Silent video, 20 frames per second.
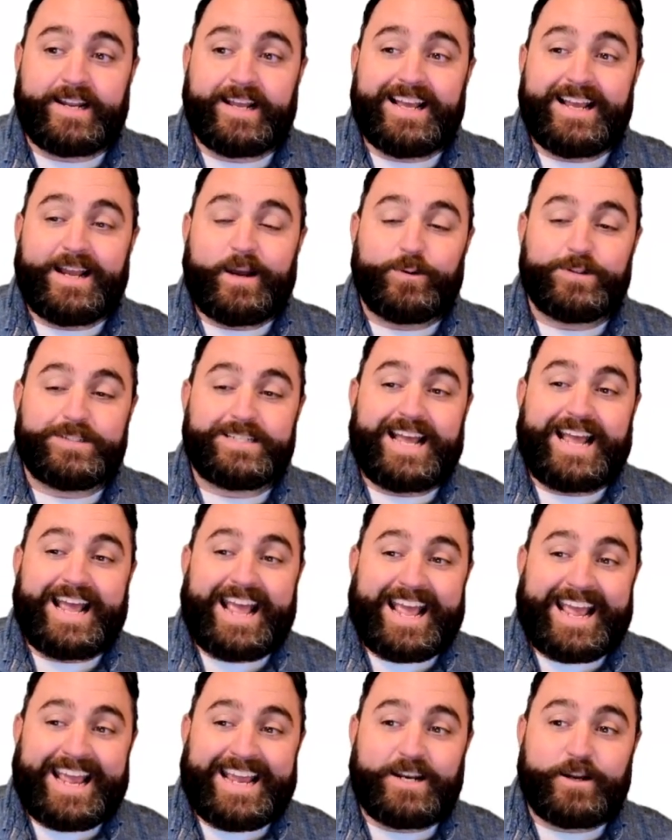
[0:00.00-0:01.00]
It was
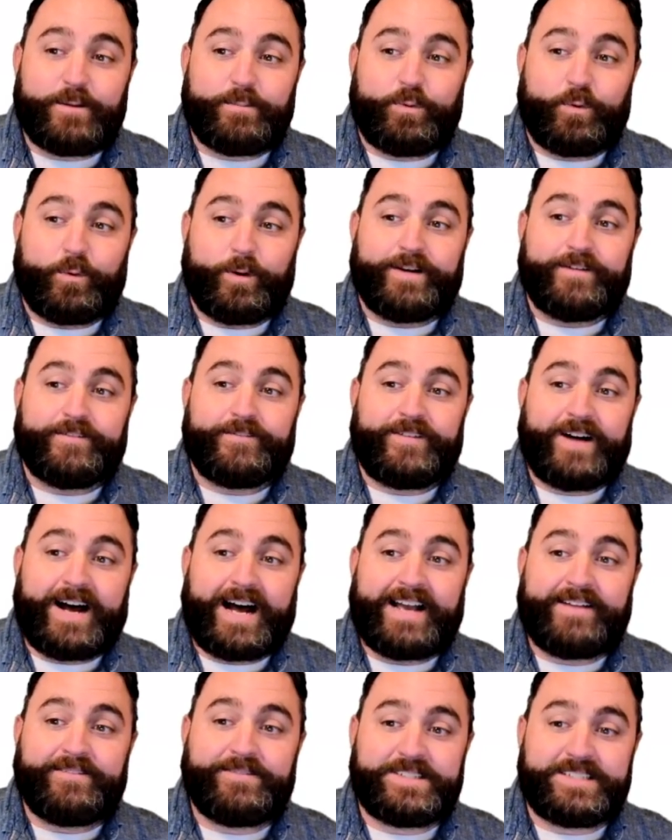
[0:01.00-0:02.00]

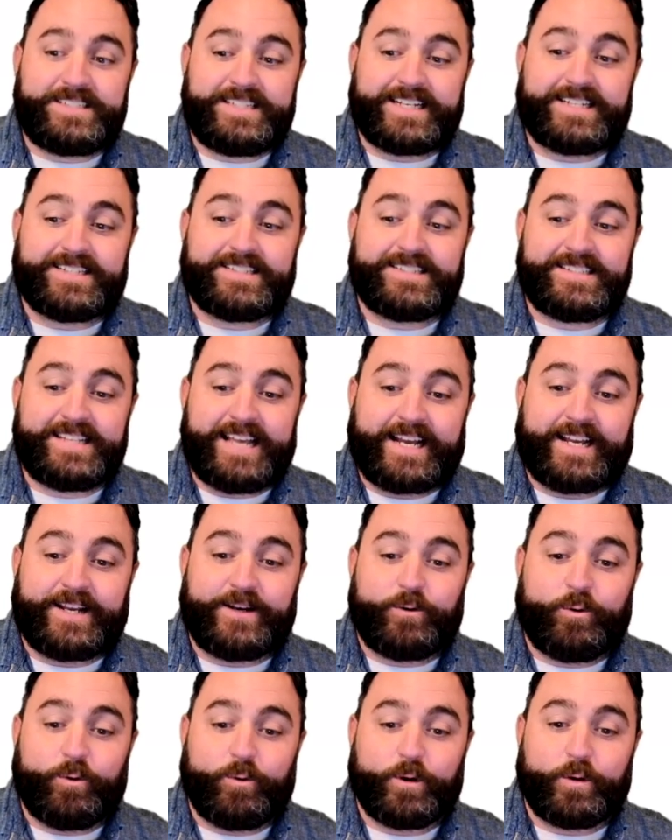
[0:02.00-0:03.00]
8.56
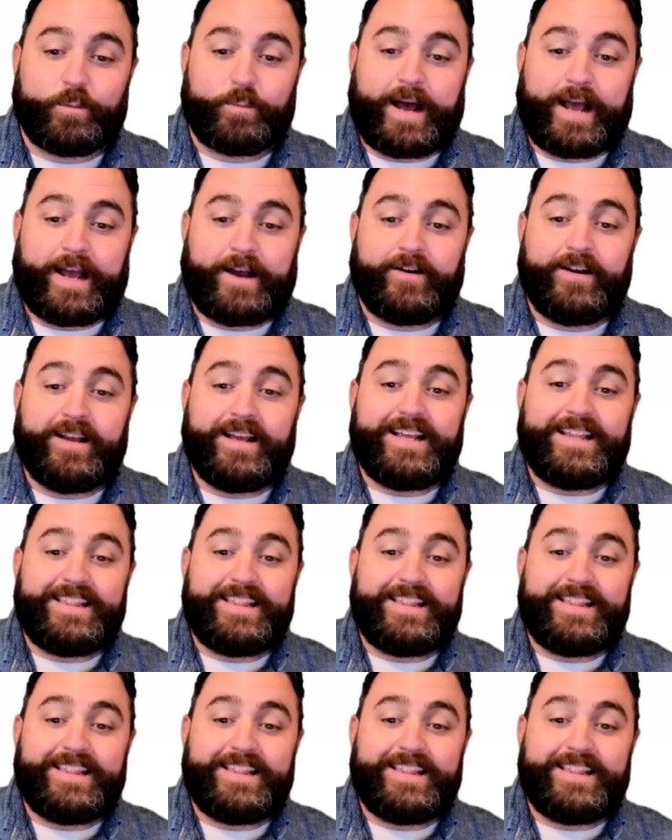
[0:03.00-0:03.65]
second quarter mile.